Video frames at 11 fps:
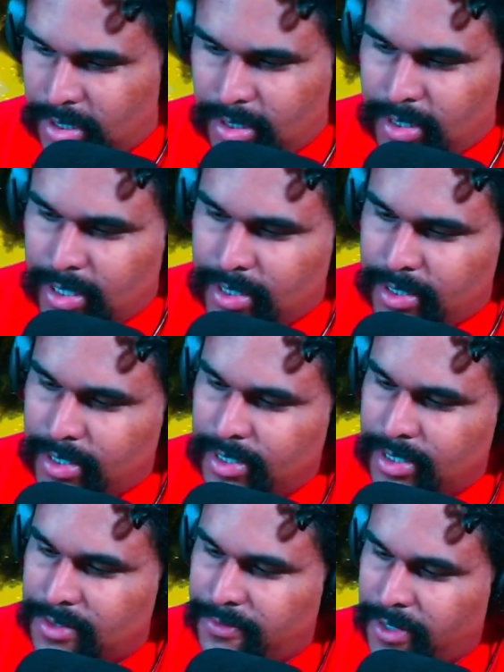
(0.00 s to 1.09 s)
that, that
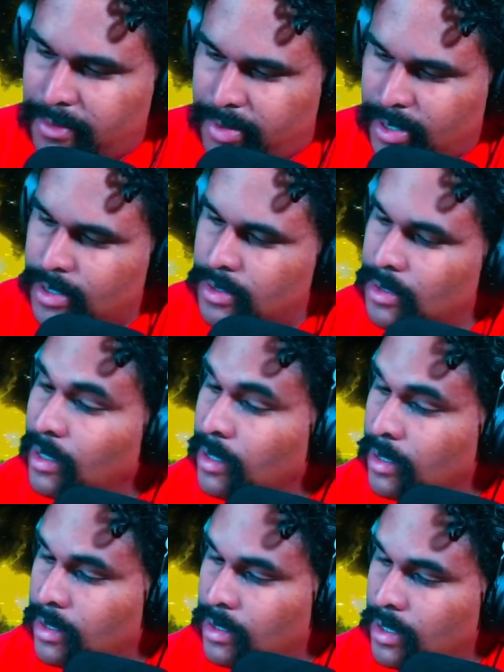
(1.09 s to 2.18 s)
it's vampire.
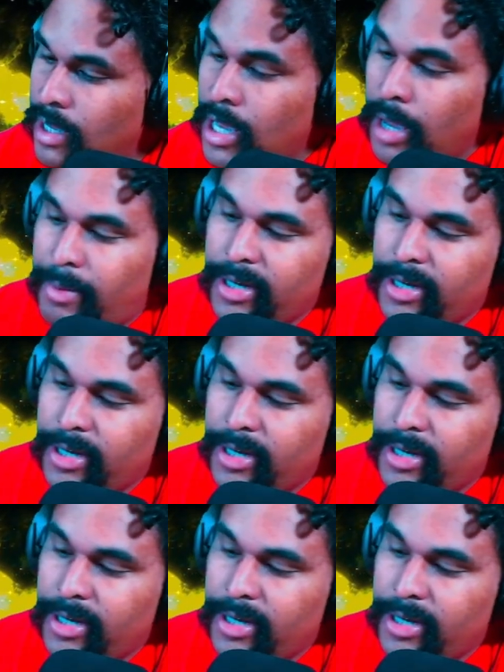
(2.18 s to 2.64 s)
Back